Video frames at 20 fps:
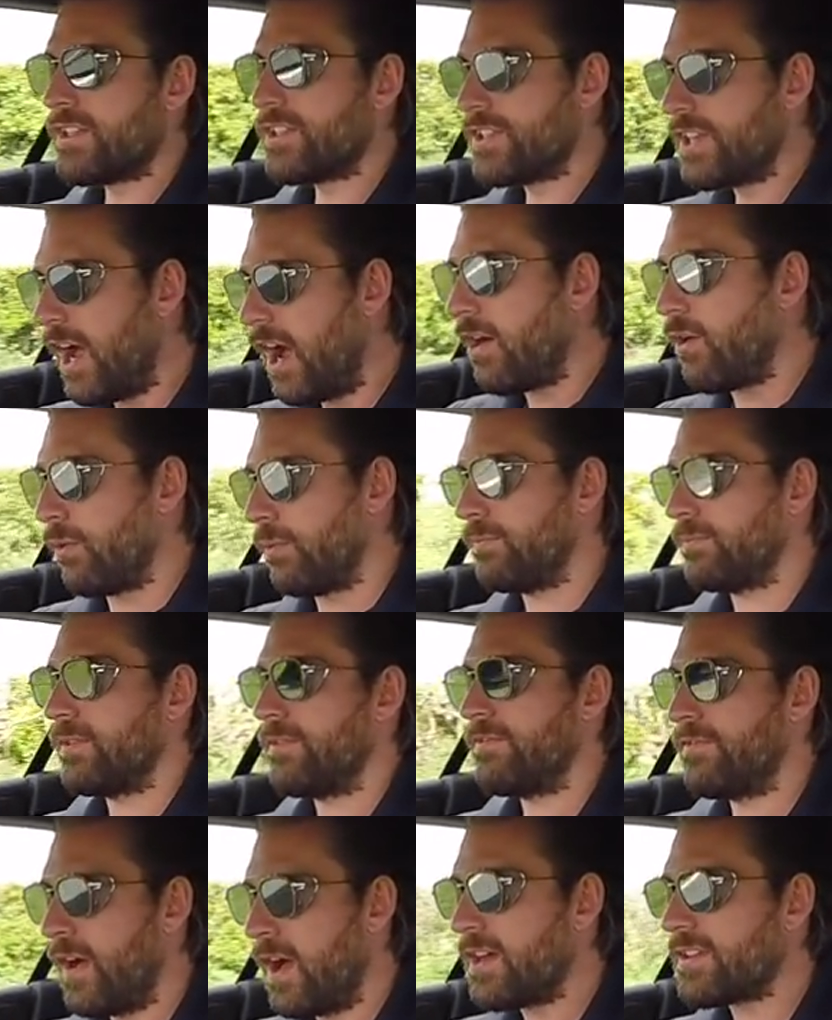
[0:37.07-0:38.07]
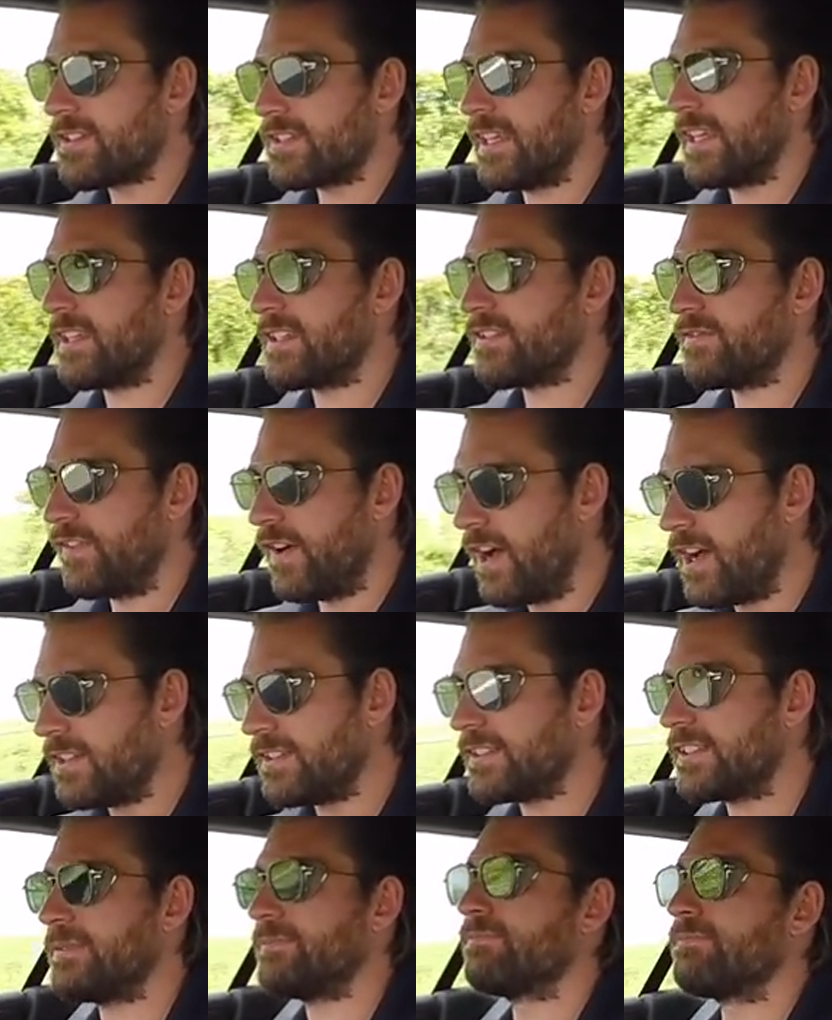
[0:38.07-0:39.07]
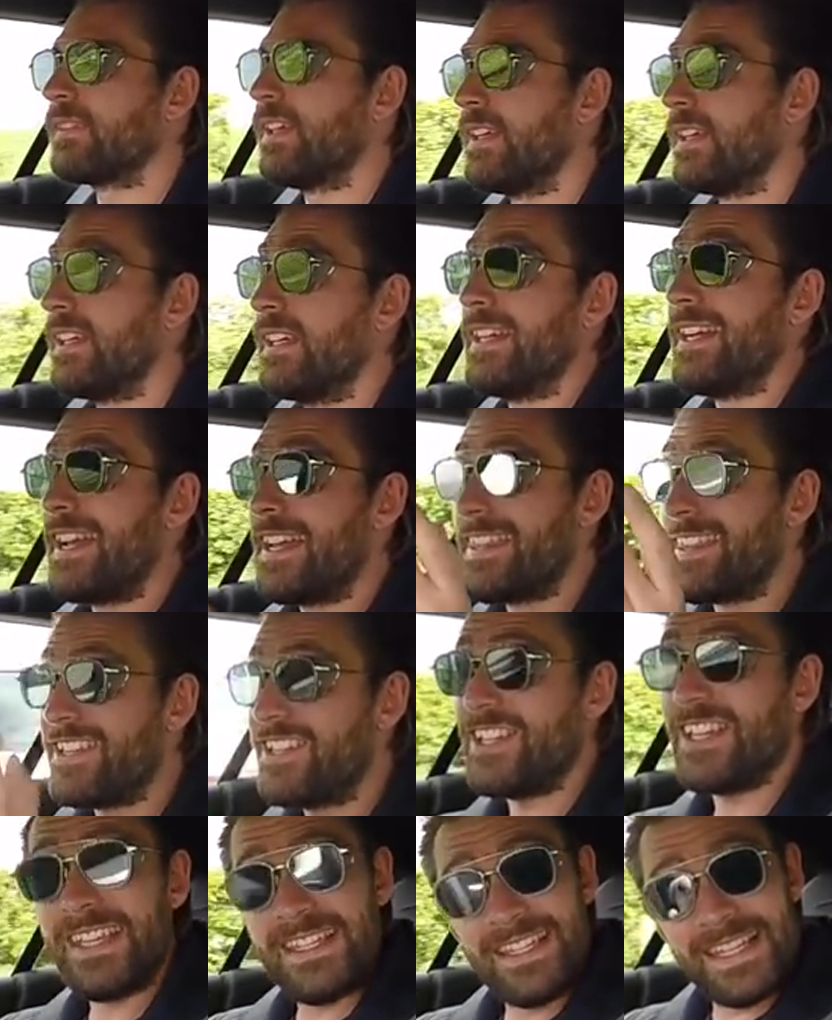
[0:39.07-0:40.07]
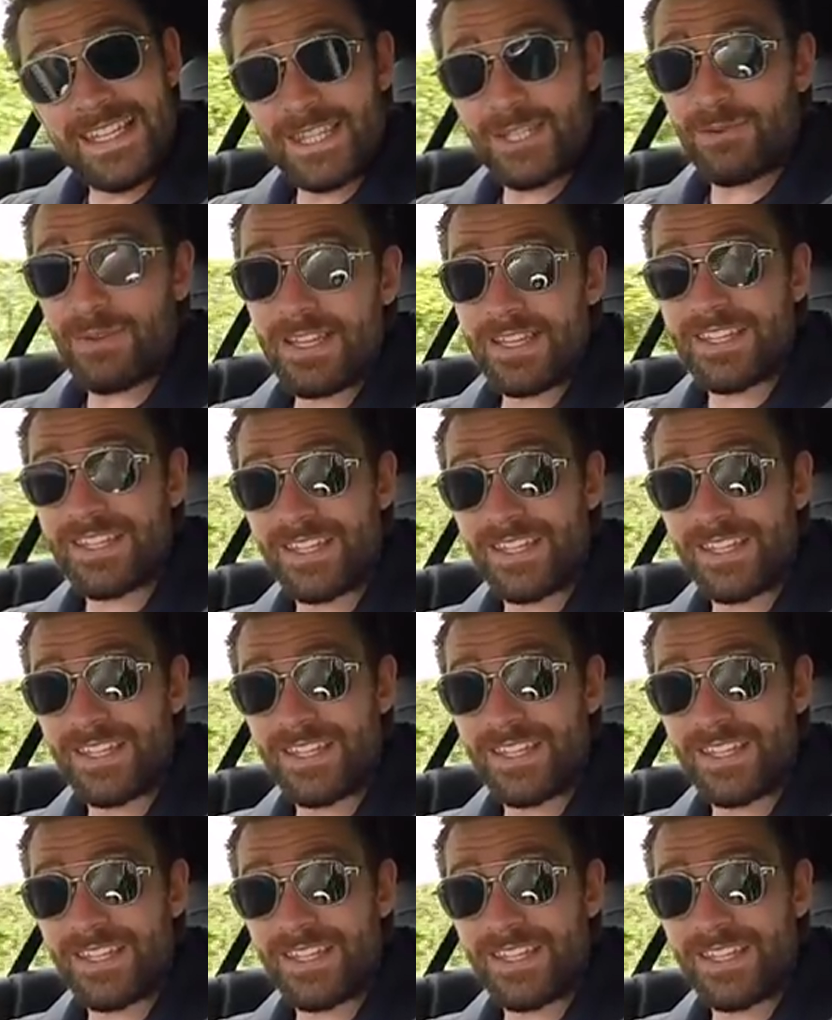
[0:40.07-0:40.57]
So, first things first, the GT3 is